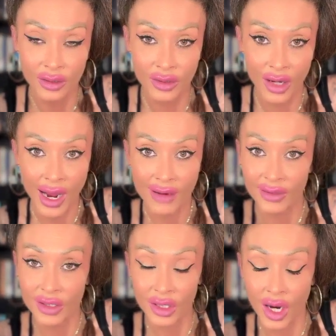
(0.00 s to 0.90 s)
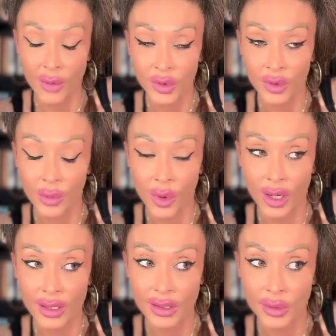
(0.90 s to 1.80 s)
to have it to come to a
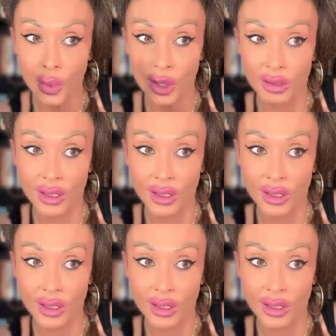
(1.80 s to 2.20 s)
point where the